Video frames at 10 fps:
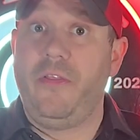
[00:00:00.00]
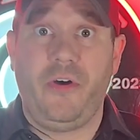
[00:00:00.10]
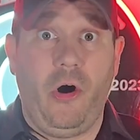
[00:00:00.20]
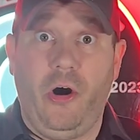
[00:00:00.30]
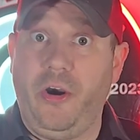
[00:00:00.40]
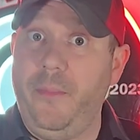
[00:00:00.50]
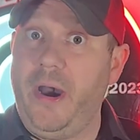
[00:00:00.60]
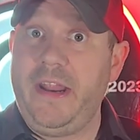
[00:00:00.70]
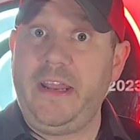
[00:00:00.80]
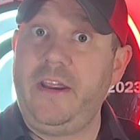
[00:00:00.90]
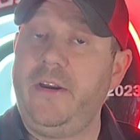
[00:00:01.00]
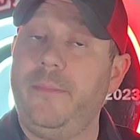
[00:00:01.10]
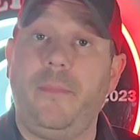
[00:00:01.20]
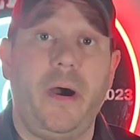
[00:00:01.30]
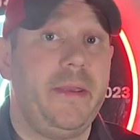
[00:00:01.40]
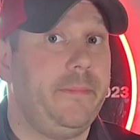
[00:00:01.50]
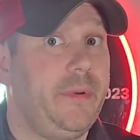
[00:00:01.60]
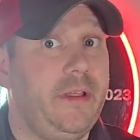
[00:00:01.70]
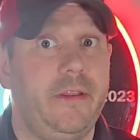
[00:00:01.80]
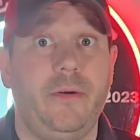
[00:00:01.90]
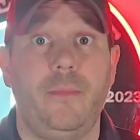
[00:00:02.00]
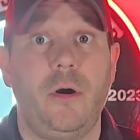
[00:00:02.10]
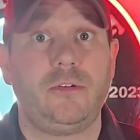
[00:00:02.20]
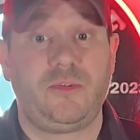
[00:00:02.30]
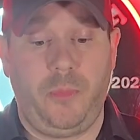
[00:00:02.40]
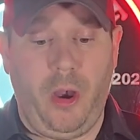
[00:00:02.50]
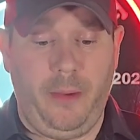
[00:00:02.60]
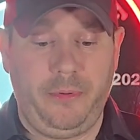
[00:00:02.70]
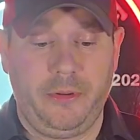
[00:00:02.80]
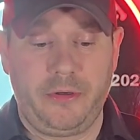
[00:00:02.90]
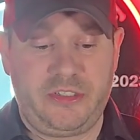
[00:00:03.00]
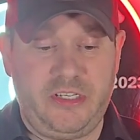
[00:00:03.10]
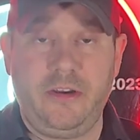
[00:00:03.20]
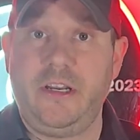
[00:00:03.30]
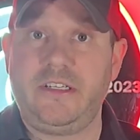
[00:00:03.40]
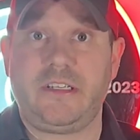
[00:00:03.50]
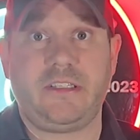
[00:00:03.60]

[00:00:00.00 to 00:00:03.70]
The R-mite here might be their most popular series.